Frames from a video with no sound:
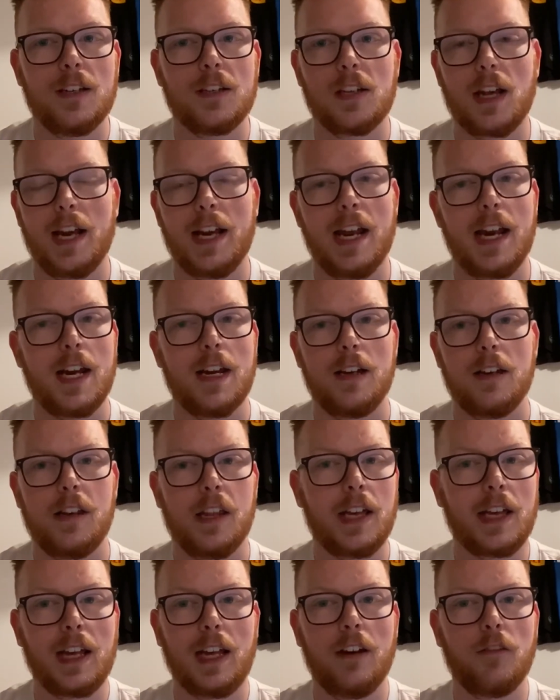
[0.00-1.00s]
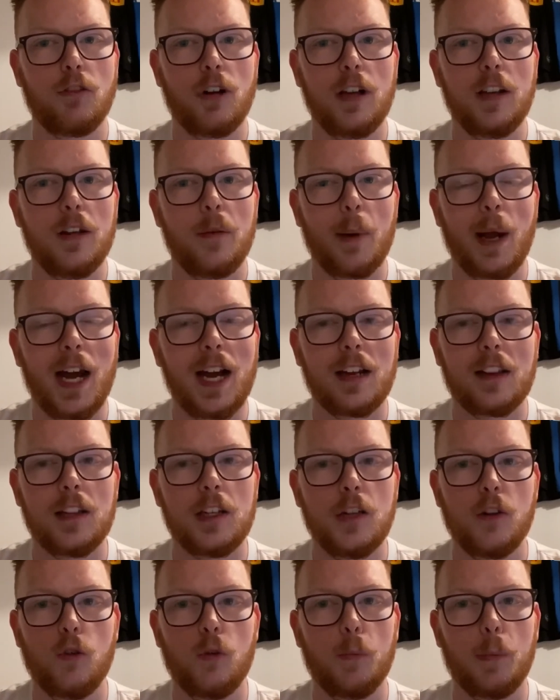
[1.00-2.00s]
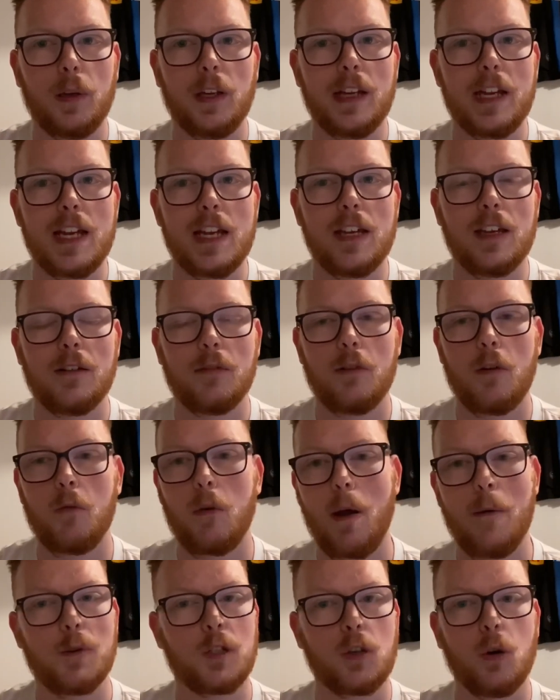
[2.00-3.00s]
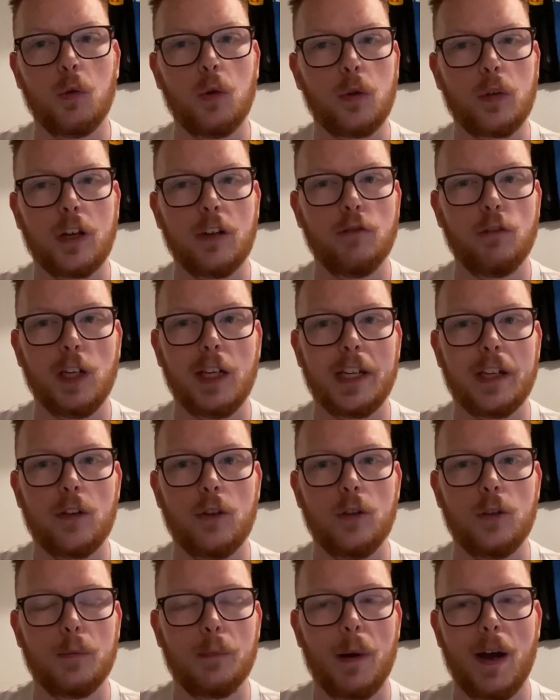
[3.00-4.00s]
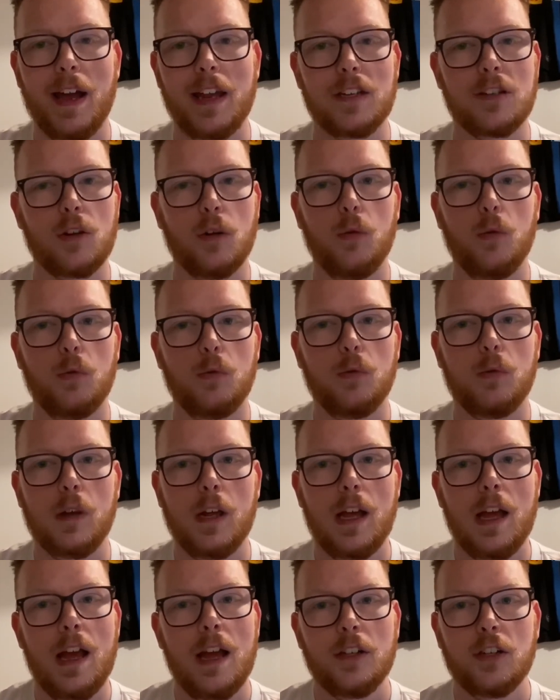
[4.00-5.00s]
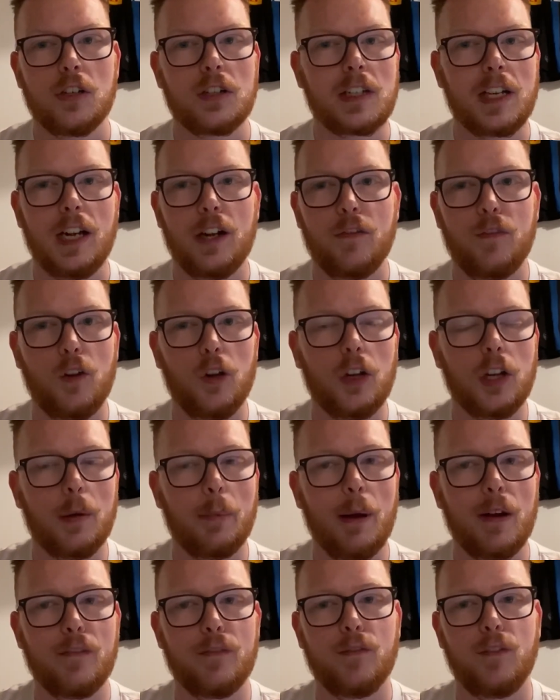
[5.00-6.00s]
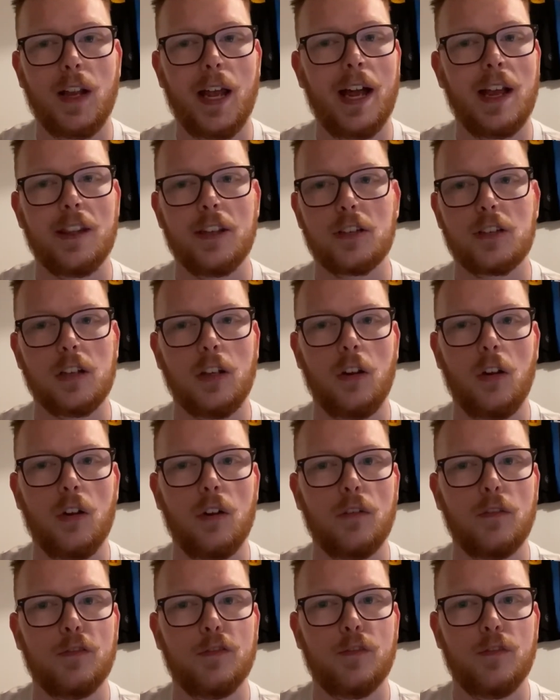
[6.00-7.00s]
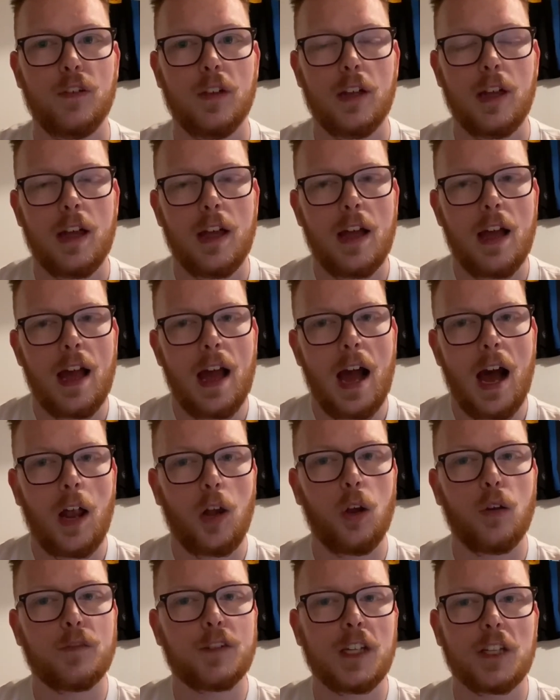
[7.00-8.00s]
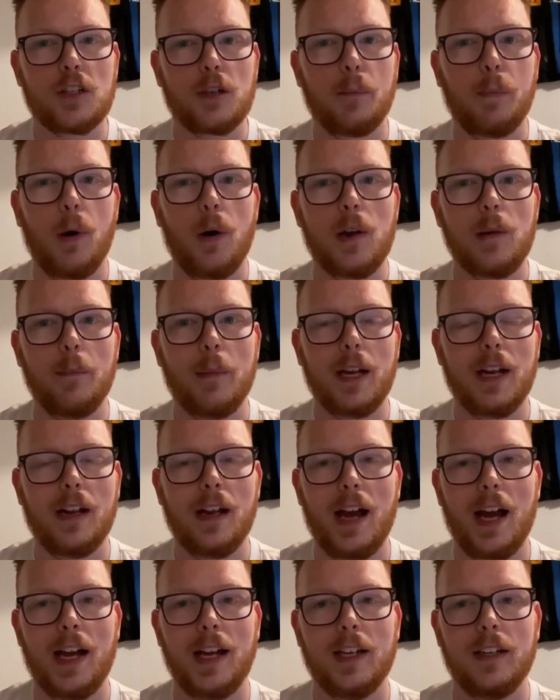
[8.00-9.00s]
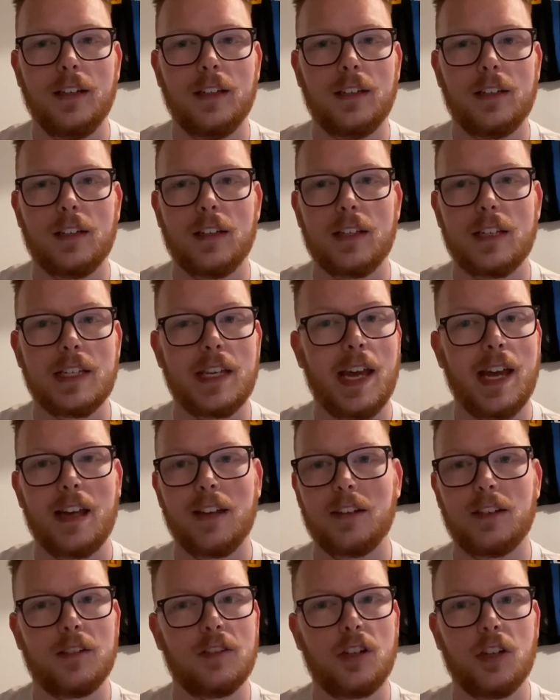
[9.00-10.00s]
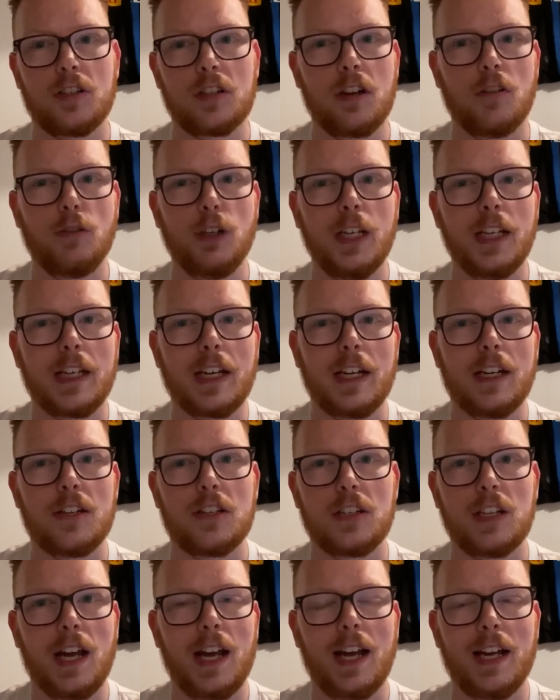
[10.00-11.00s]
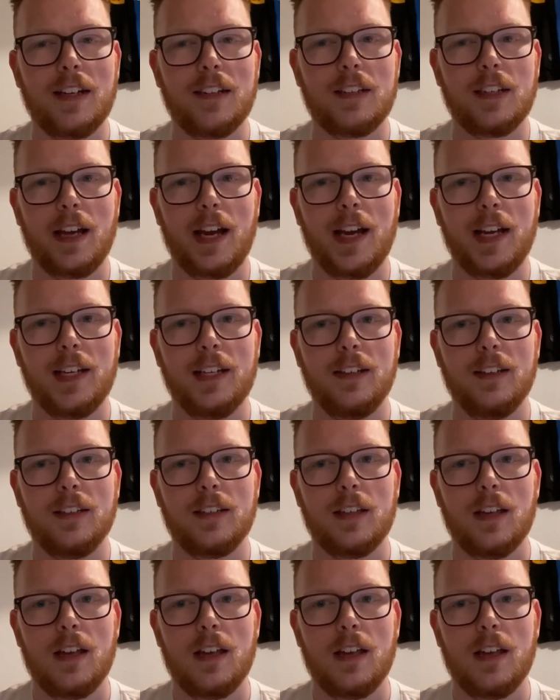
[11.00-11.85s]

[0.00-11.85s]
and then the kind of run that we had in the Europa League, it was all looking really good, but it's all just kind of fallen a bit flat. There's a lot of disappointment, and yeah, just a really kind of sad and